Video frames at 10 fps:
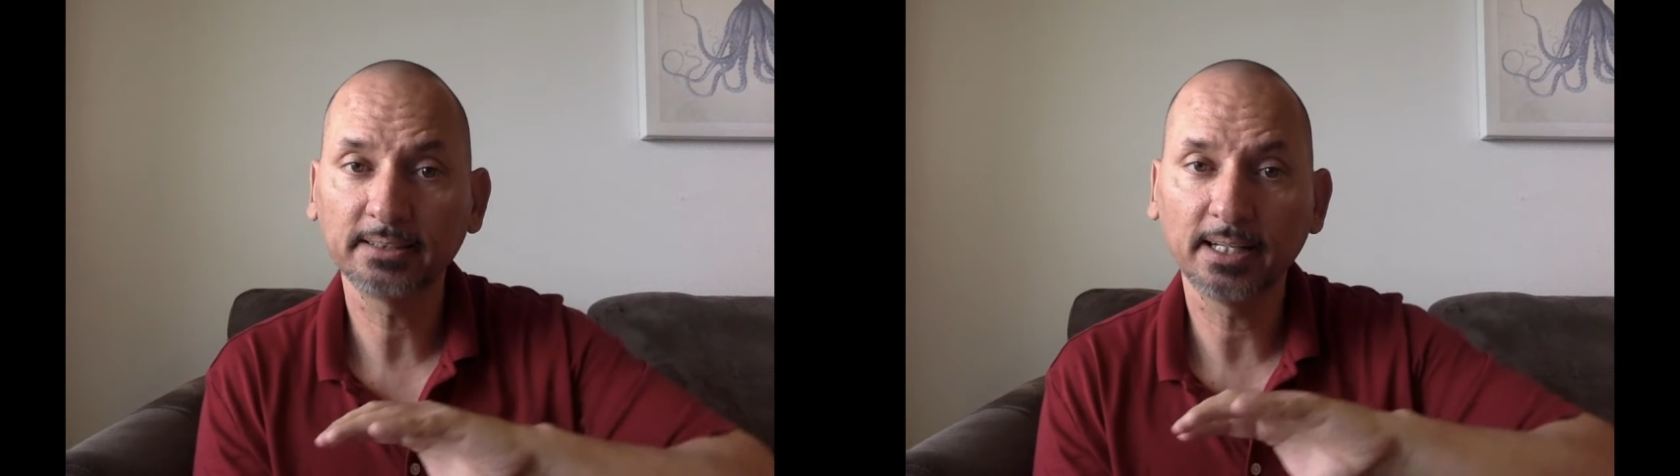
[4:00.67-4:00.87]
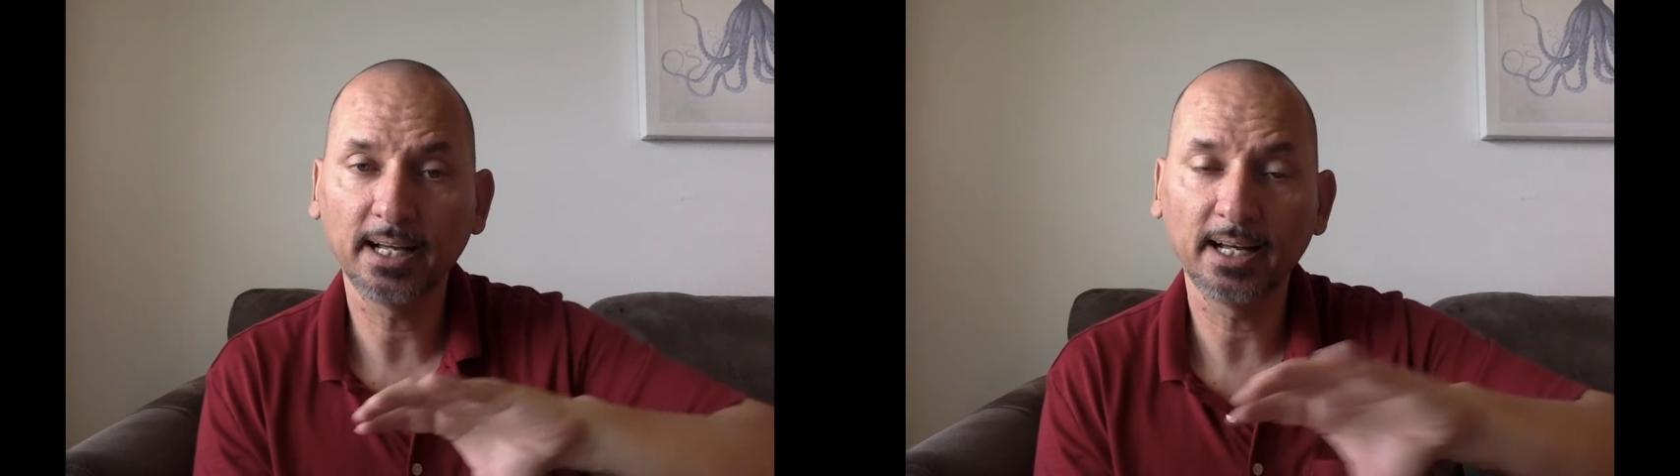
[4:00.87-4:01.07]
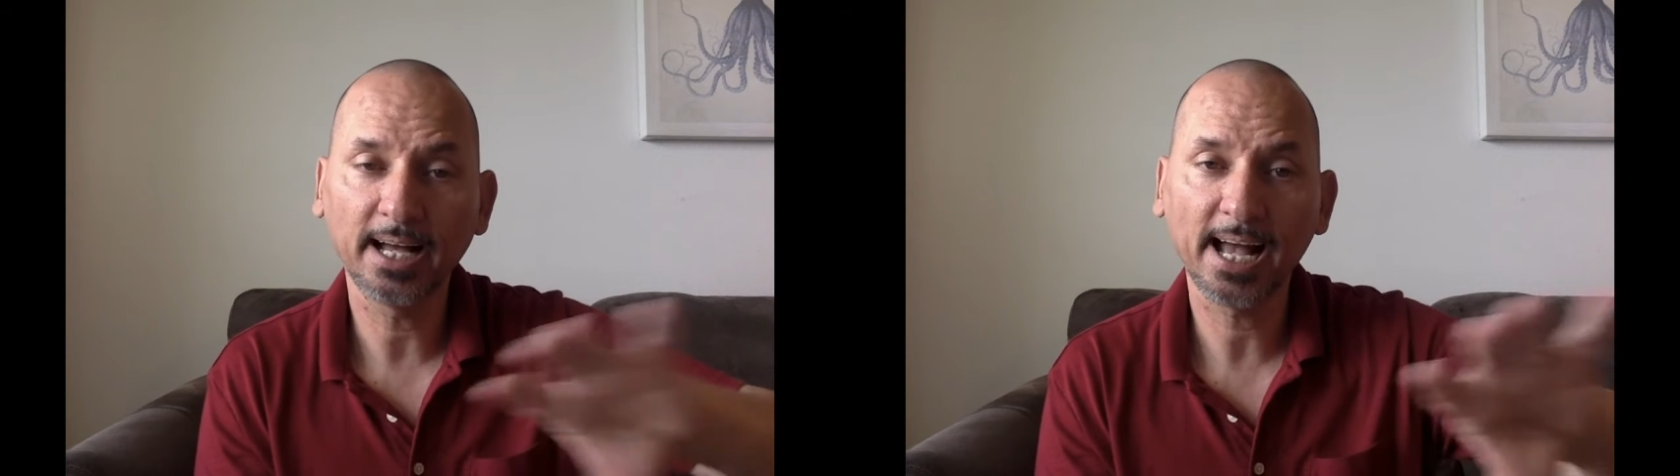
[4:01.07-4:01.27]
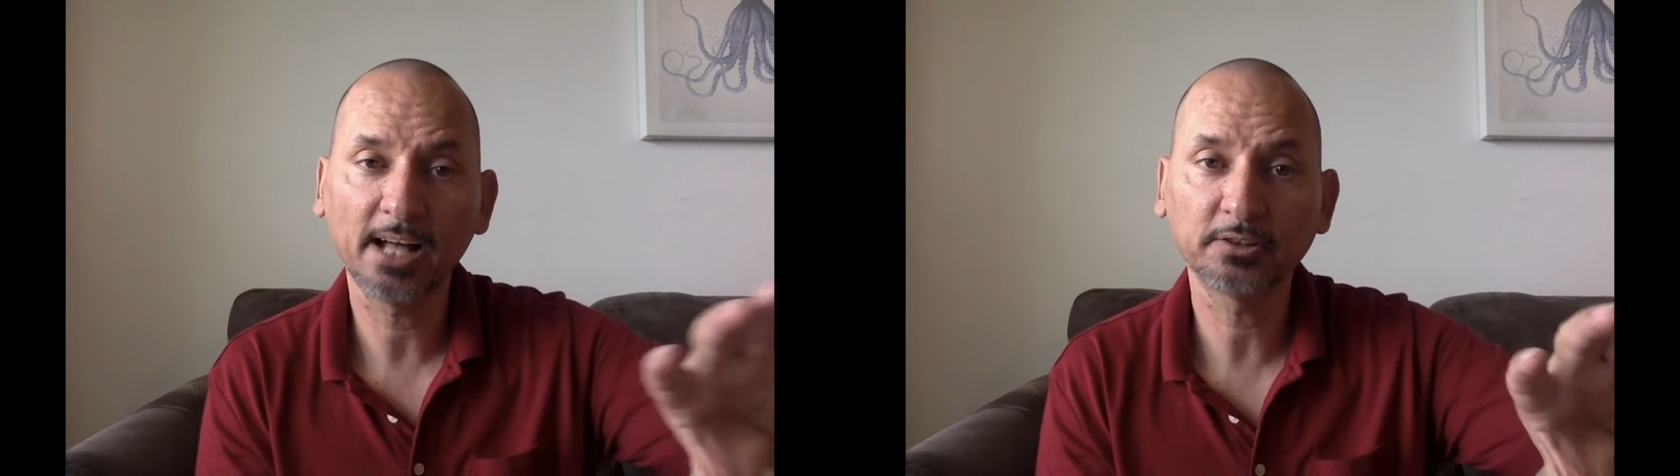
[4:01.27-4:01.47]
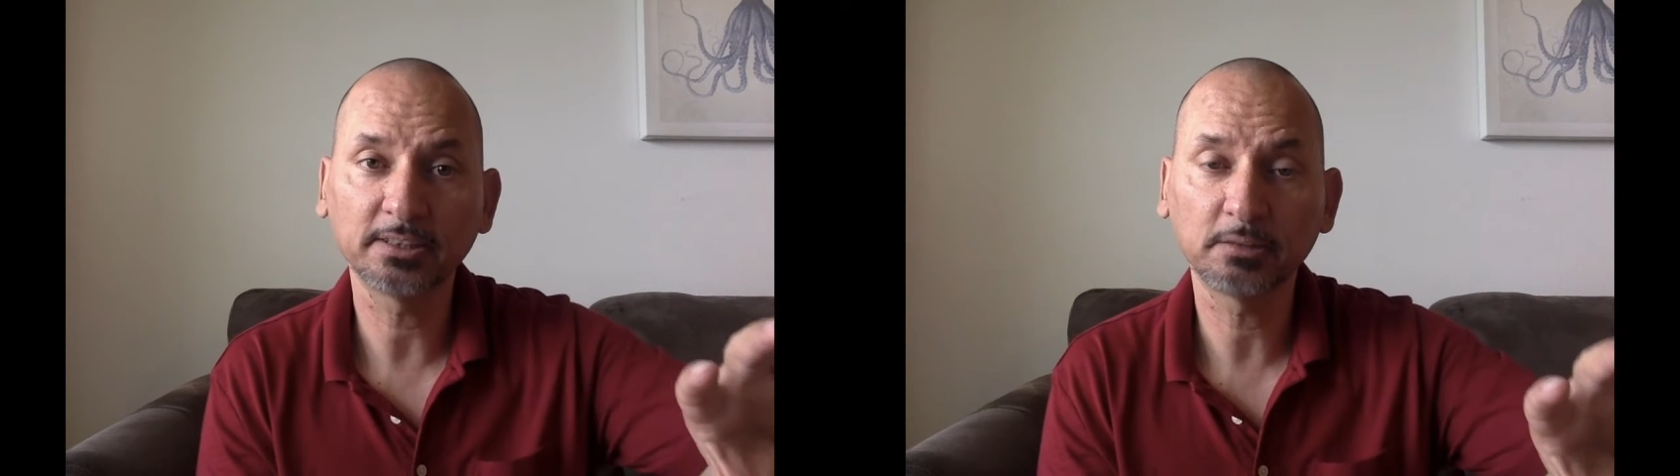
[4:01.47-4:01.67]

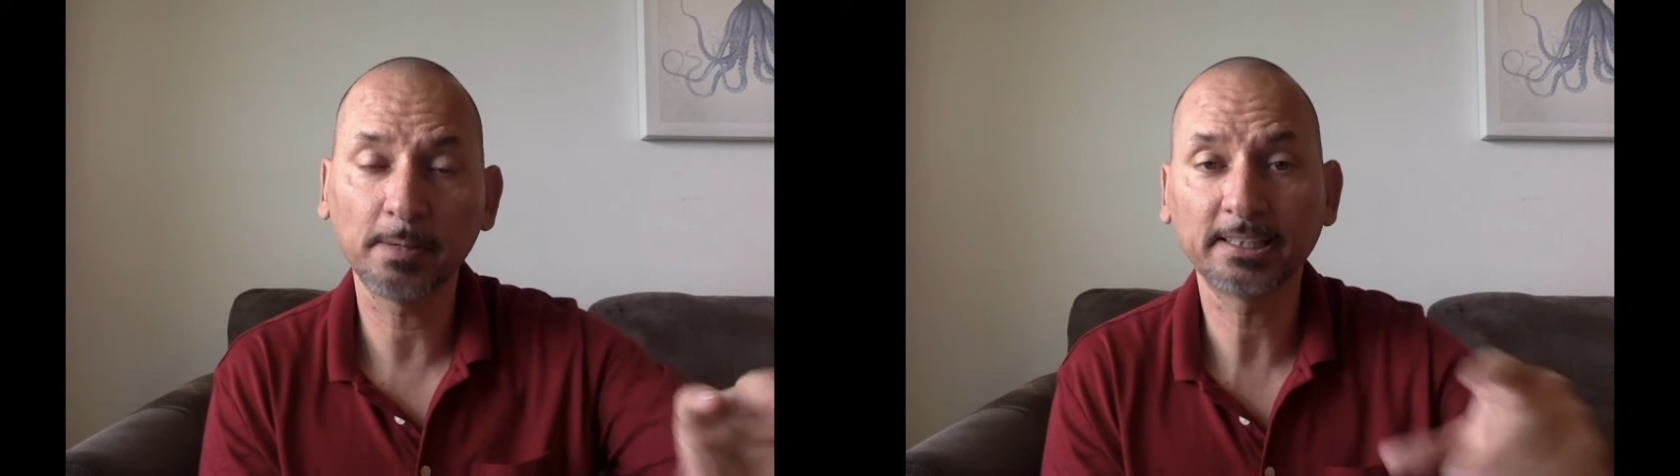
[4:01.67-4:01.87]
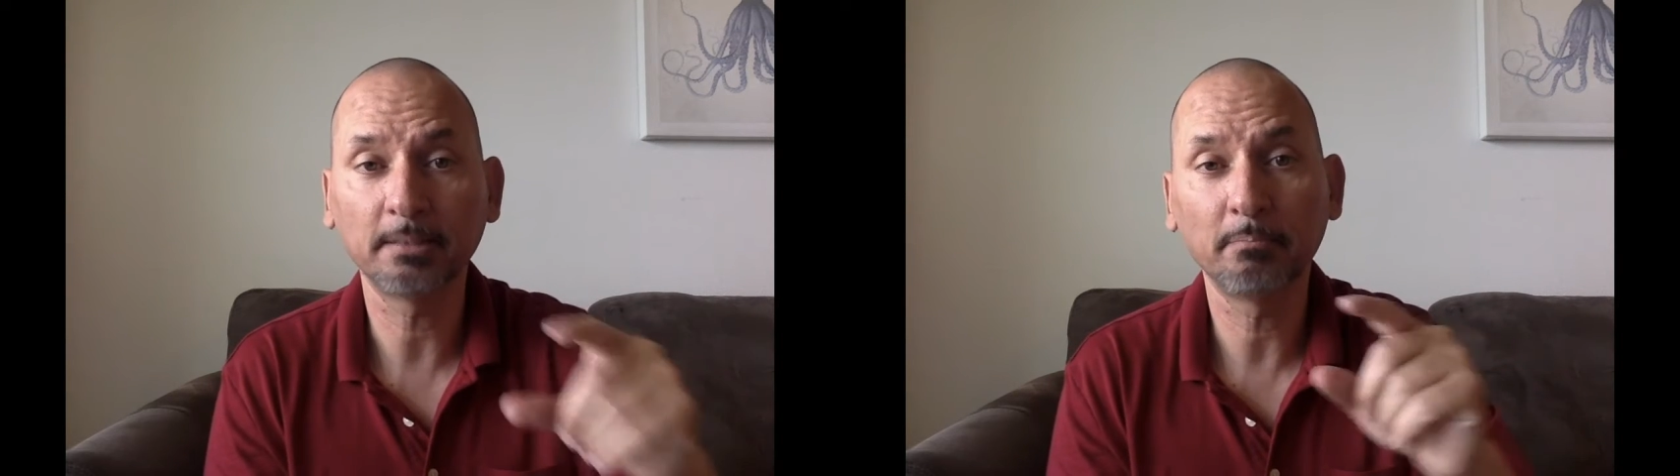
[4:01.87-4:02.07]
house inspected